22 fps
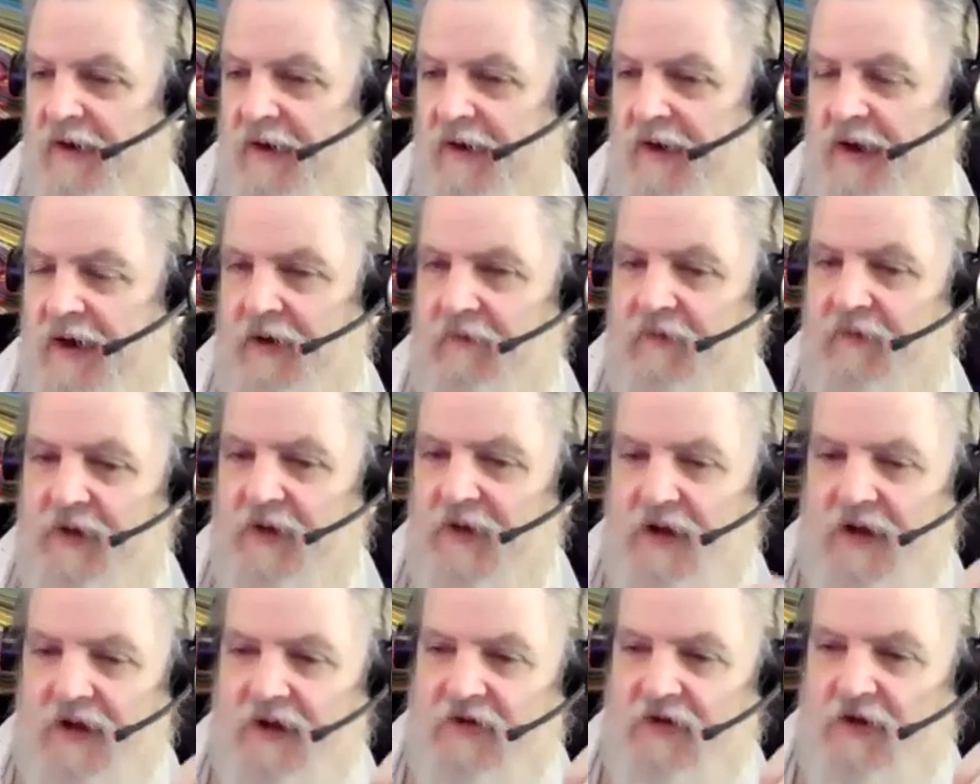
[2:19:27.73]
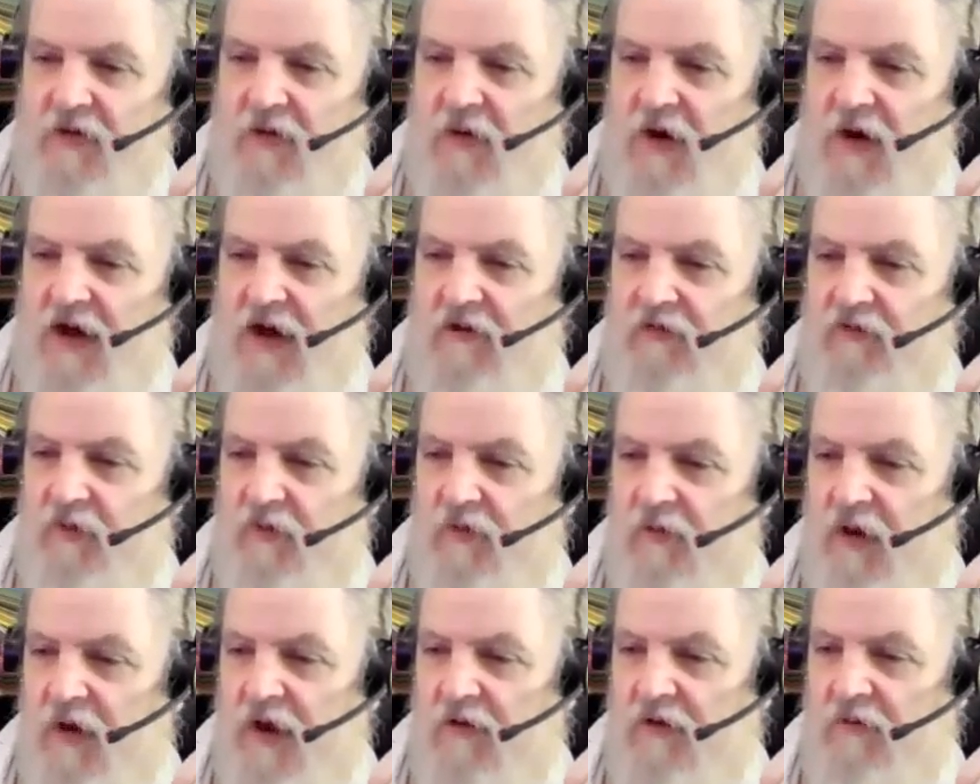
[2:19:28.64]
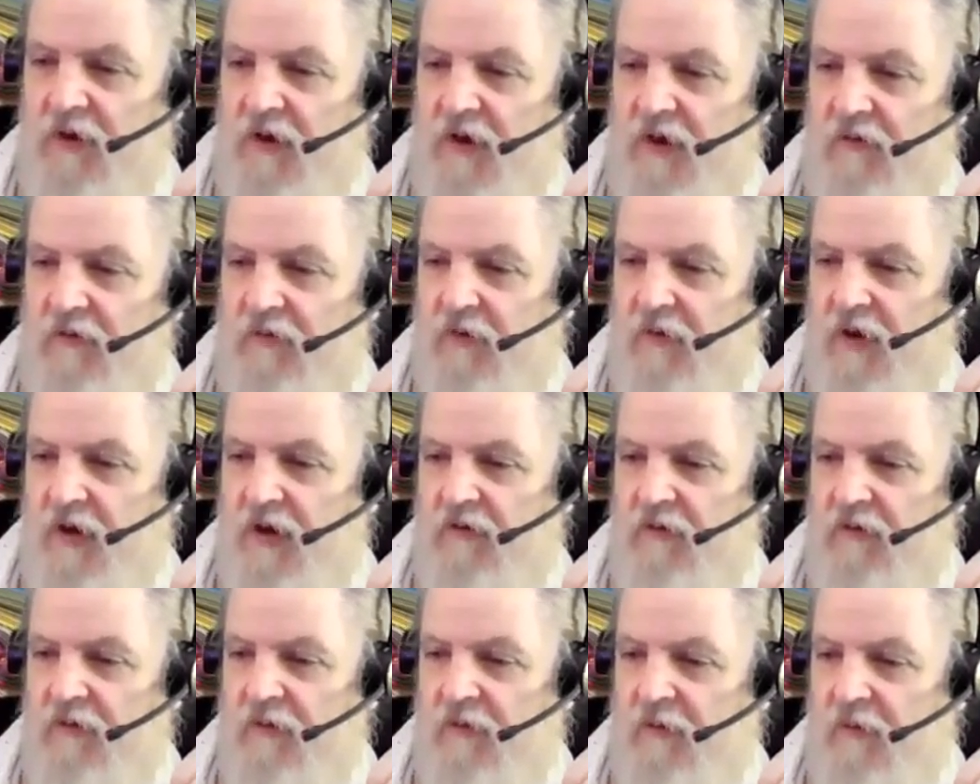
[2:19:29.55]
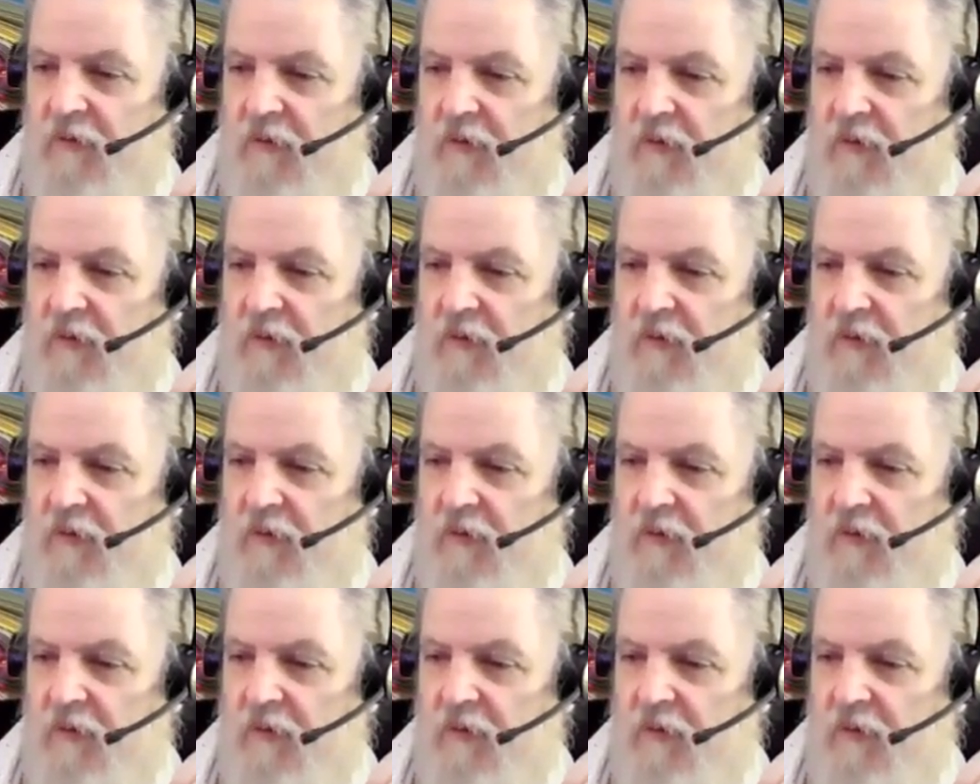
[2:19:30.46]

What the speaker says: Yeah. So wonderful, wonderful.